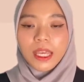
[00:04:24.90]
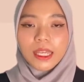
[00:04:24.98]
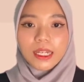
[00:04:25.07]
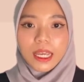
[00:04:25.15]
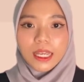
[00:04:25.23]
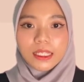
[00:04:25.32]

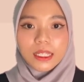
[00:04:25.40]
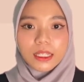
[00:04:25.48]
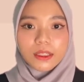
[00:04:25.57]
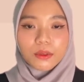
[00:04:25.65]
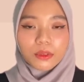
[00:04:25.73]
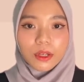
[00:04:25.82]
Next,
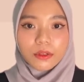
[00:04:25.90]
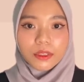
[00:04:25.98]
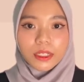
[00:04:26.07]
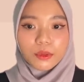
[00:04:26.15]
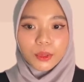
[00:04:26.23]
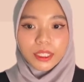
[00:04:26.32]
in
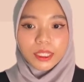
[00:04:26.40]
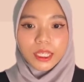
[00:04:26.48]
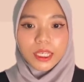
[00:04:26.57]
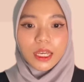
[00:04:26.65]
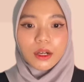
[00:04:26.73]
2020,